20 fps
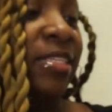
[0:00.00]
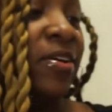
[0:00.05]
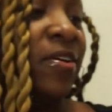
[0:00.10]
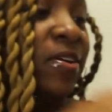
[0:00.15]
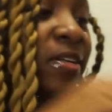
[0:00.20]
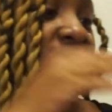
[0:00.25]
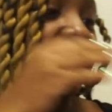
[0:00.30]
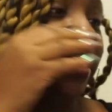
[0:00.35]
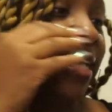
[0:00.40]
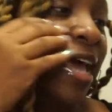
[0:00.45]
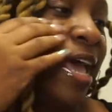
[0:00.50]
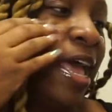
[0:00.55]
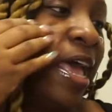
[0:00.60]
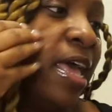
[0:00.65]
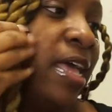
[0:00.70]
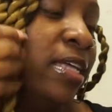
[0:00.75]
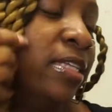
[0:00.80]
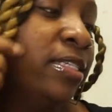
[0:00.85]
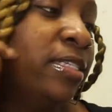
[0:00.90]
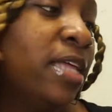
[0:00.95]
so it
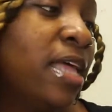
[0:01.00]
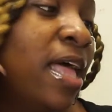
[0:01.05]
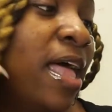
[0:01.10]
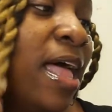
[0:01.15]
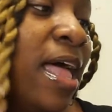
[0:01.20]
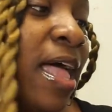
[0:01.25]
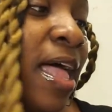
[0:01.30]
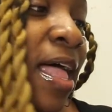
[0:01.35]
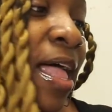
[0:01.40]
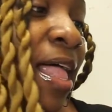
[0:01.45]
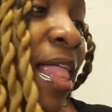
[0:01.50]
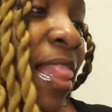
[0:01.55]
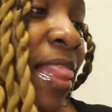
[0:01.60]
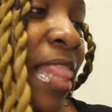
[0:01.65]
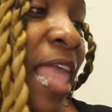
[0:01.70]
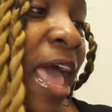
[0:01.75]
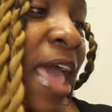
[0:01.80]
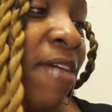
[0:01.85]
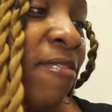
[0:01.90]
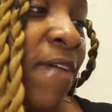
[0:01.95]
says,
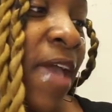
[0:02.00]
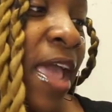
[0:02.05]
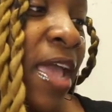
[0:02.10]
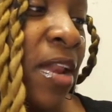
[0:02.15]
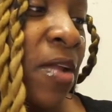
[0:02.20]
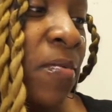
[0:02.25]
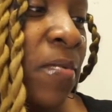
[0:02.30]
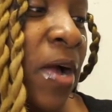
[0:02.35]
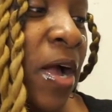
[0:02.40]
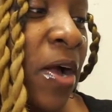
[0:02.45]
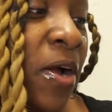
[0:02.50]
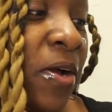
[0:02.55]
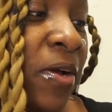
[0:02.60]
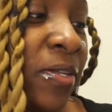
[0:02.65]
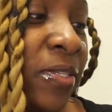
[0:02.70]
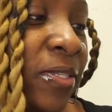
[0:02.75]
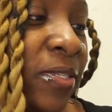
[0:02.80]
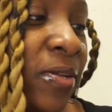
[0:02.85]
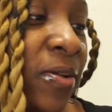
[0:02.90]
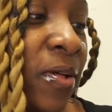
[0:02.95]
life ain't a
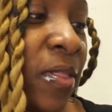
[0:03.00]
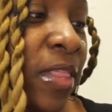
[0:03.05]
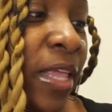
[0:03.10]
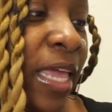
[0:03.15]
rehearsal,